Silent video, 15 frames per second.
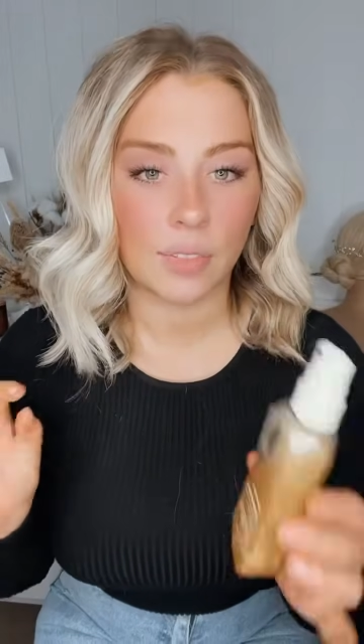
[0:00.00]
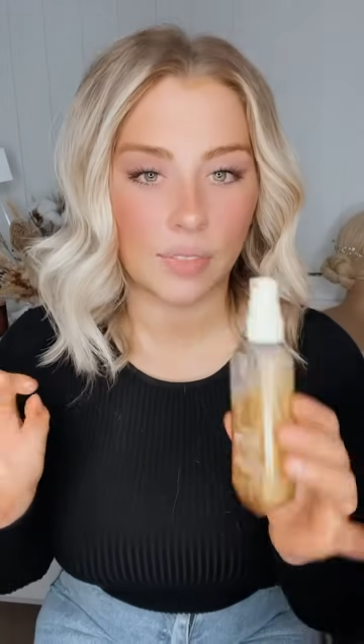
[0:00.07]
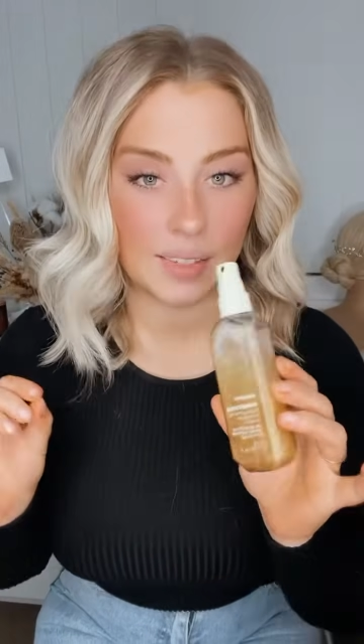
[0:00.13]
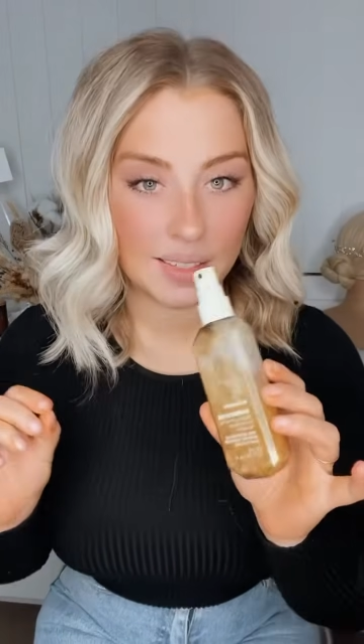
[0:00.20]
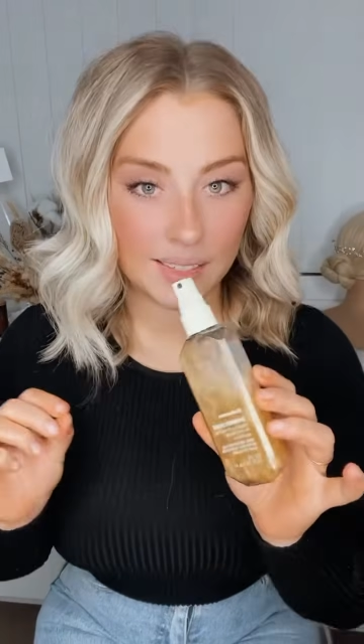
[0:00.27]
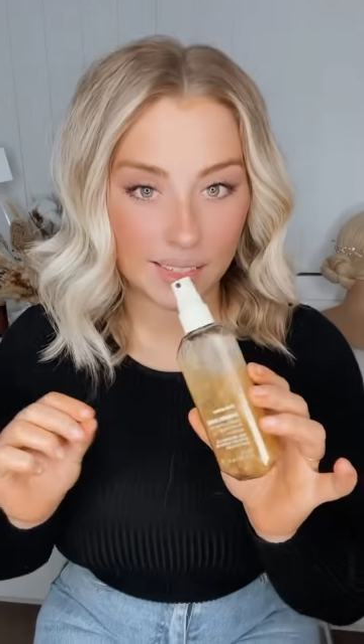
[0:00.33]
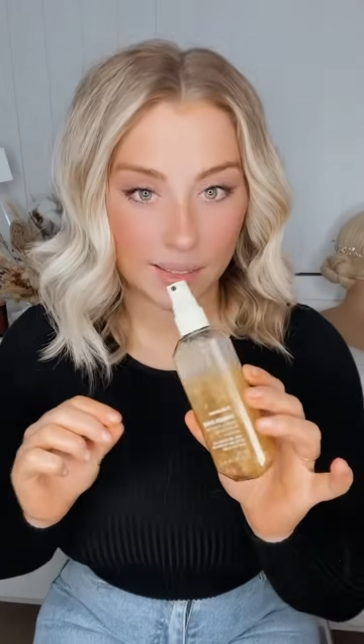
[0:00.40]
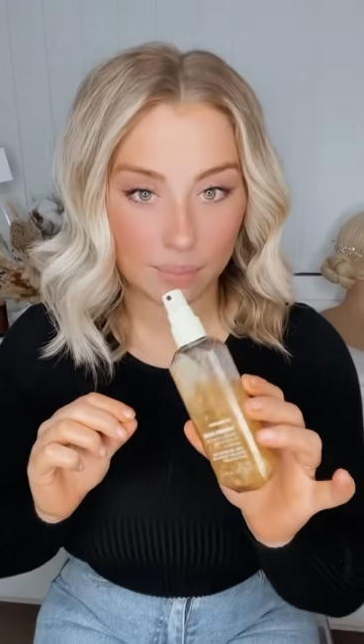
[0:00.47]

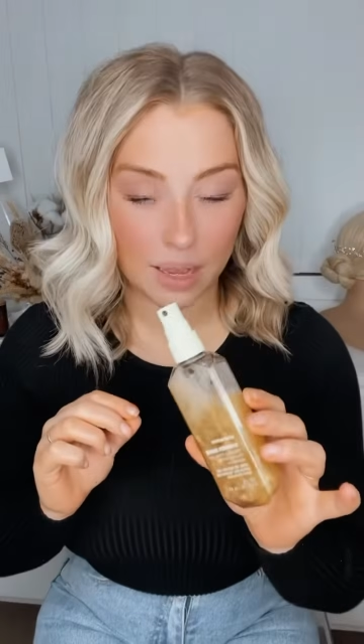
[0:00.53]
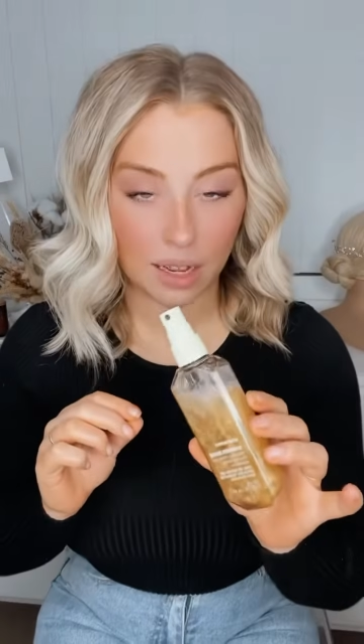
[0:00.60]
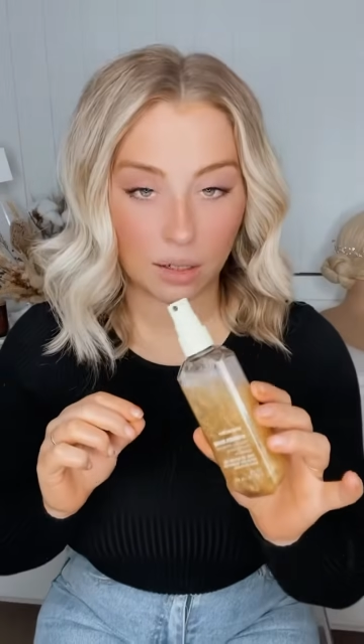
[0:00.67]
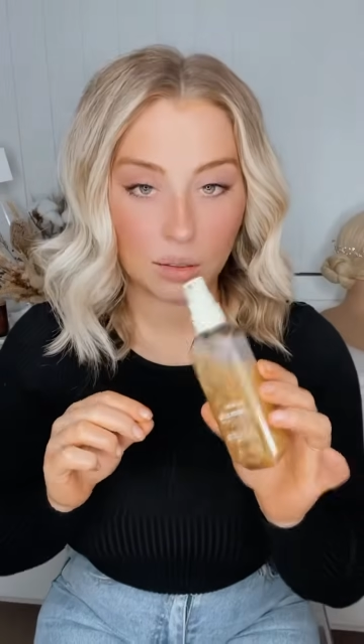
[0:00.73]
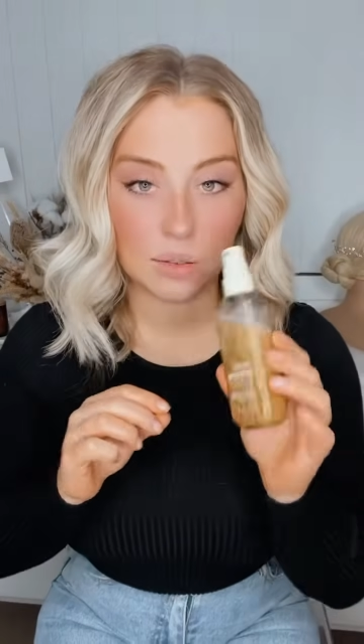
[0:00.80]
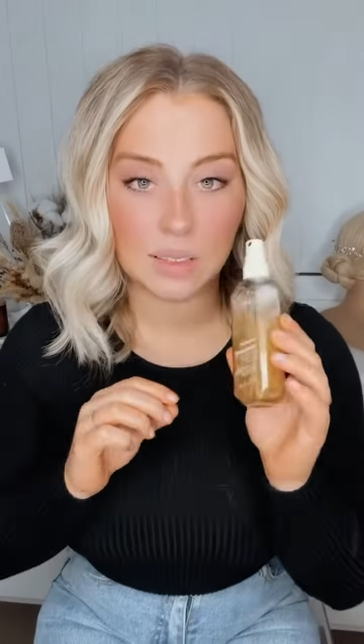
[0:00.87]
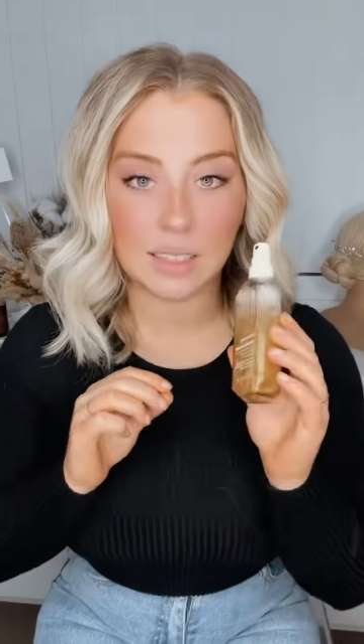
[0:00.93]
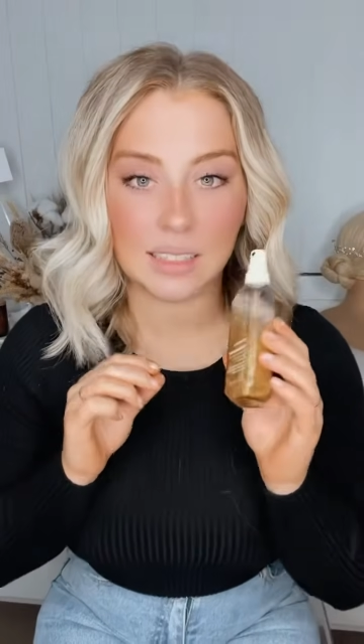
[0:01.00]
This
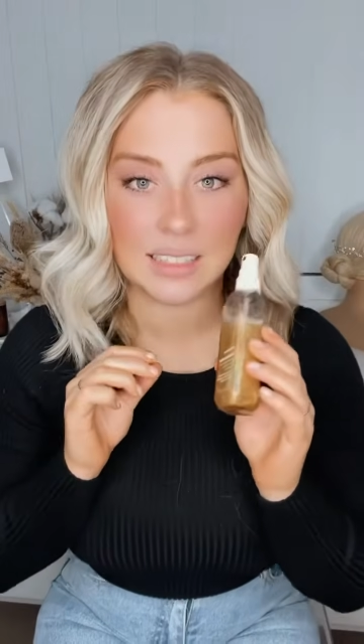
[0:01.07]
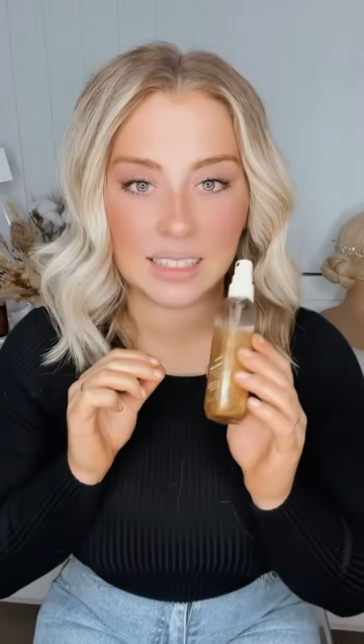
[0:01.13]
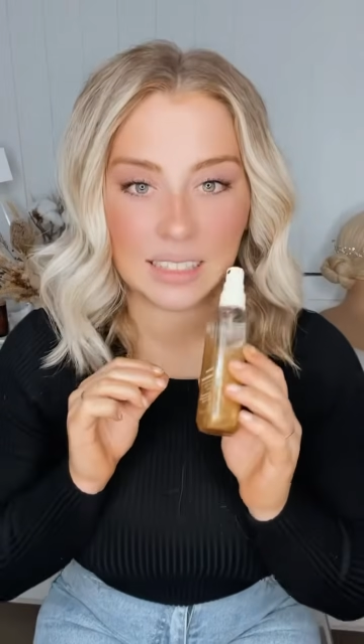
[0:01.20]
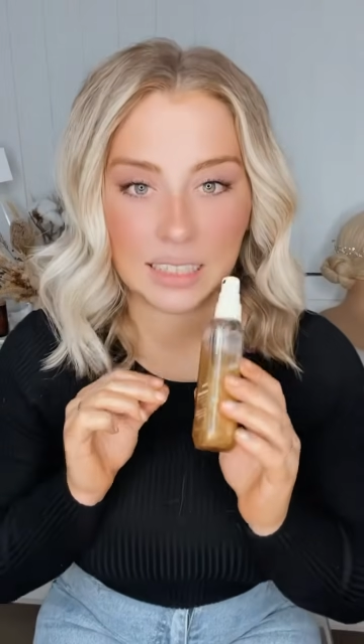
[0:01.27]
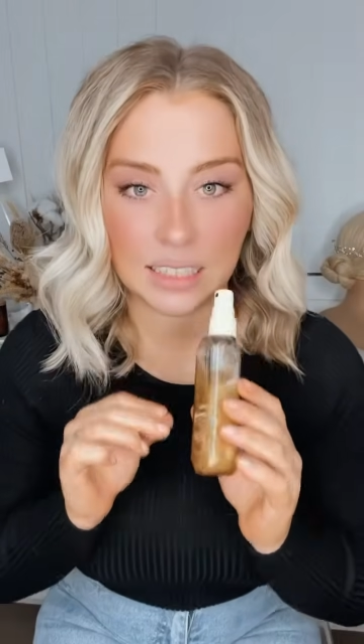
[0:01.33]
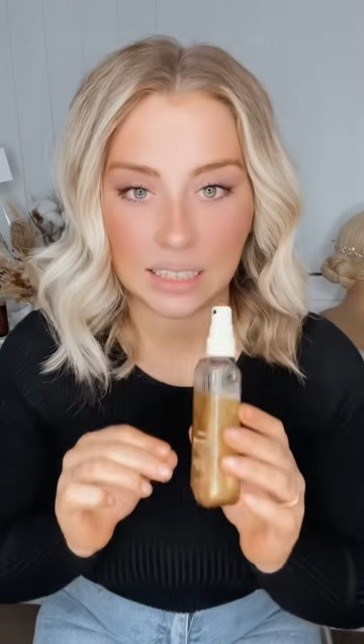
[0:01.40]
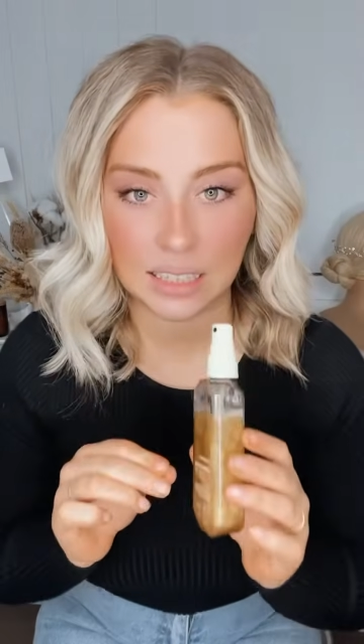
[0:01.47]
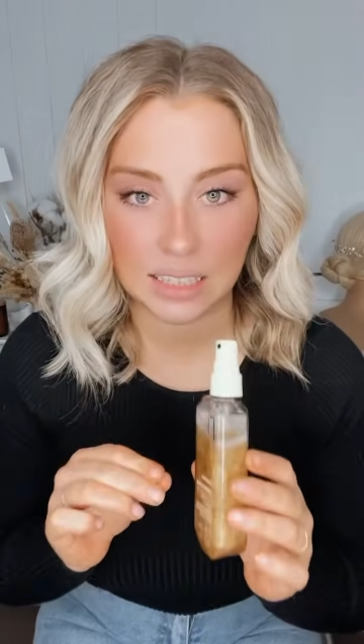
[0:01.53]
smells
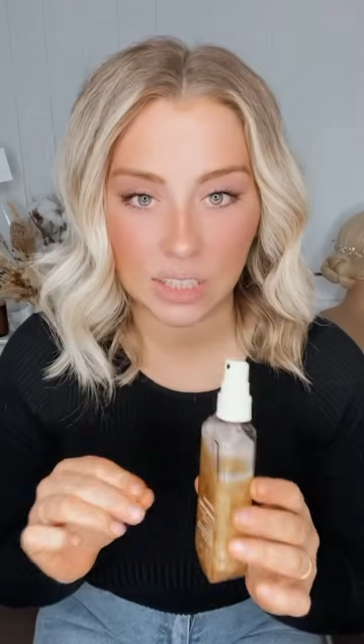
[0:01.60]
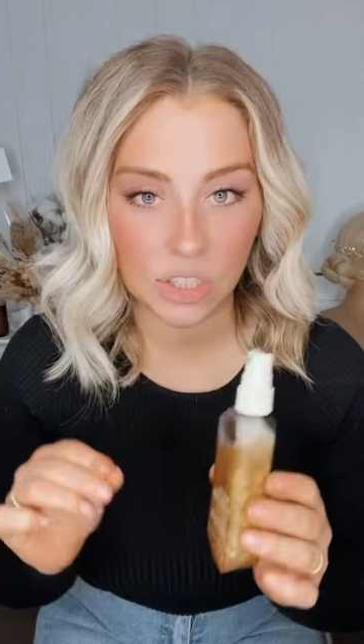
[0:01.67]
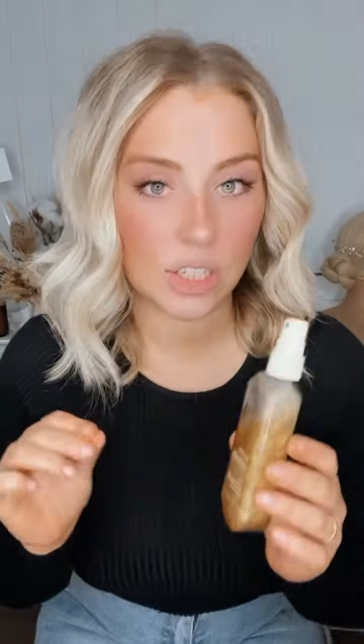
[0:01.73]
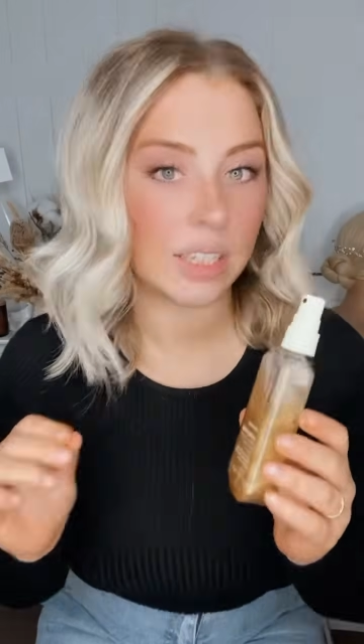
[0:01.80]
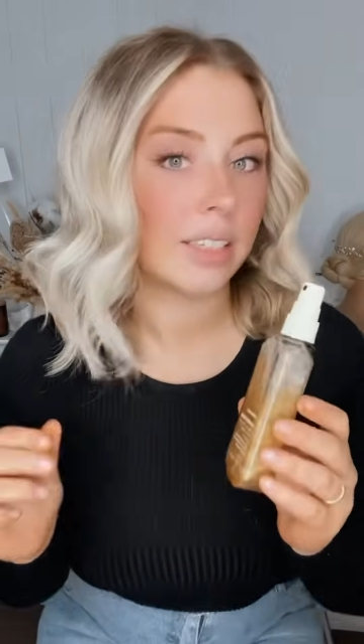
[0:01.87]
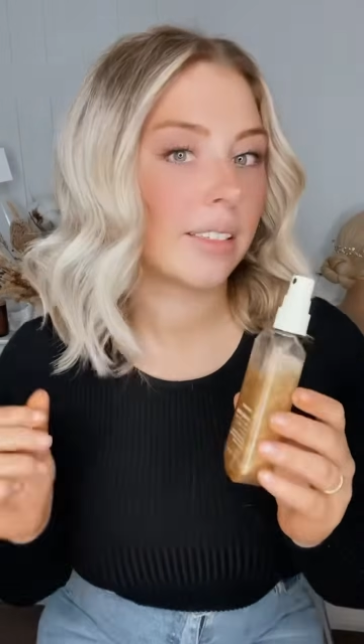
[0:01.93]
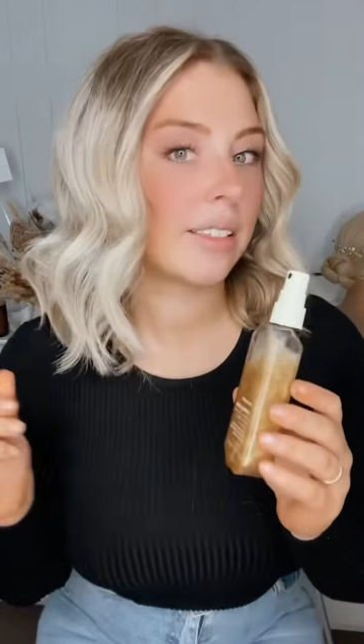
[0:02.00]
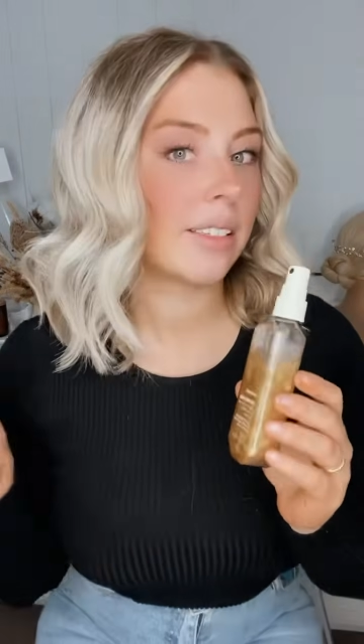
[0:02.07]

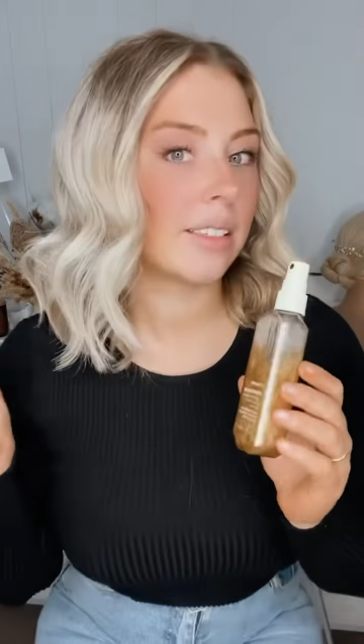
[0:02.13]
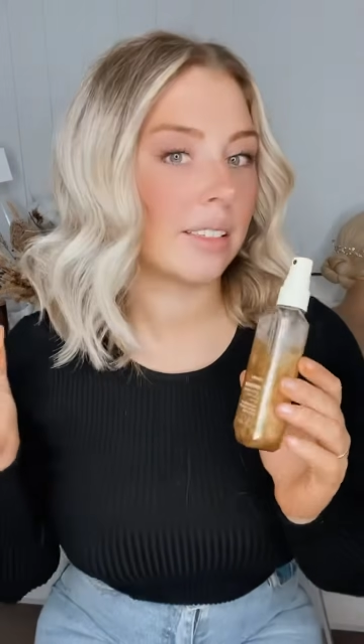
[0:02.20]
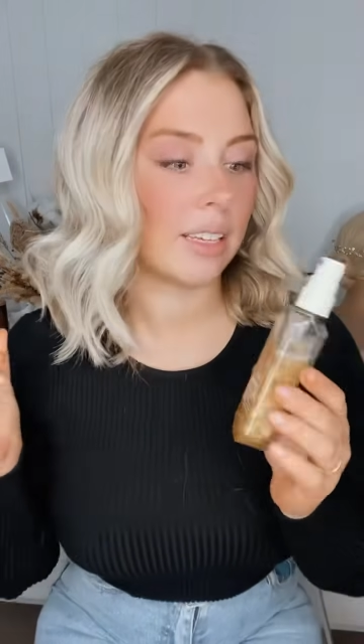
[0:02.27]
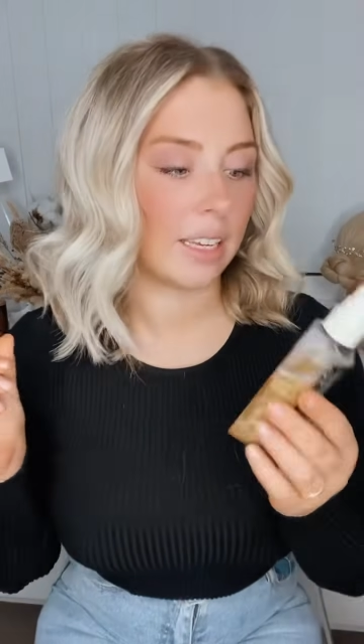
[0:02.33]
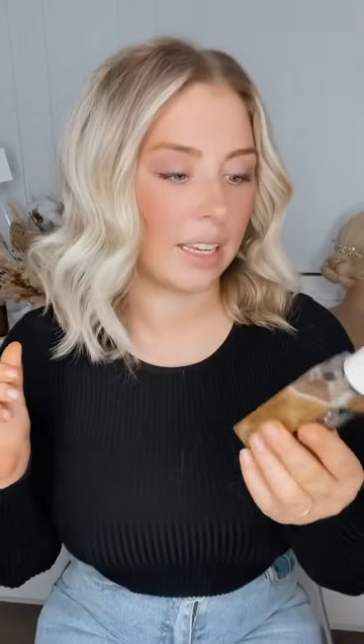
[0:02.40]
delicious.